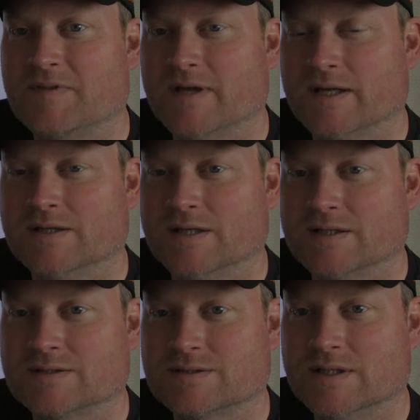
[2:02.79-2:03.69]
thing in
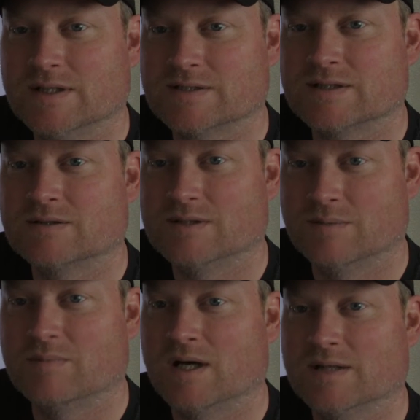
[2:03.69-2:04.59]
this is the
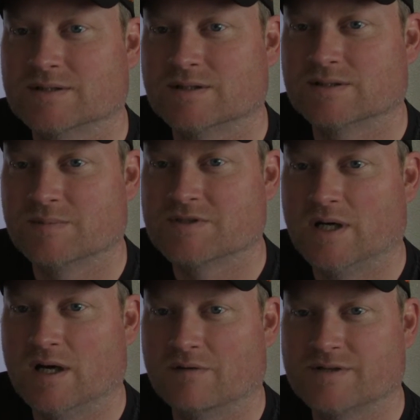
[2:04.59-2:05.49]
monsters
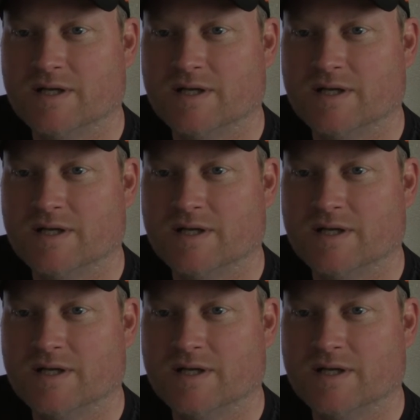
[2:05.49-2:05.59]
themselves.